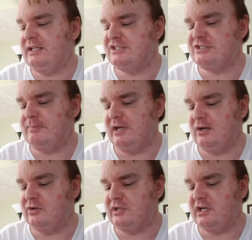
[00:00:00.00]
It's
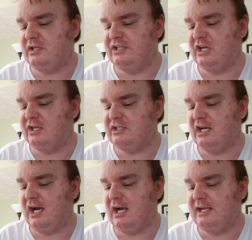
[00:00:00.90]
about a young
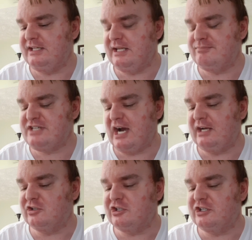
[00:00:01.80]
guy named
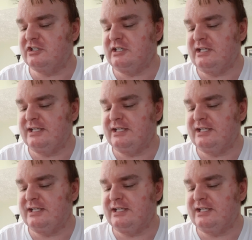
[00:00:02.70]
Tyler.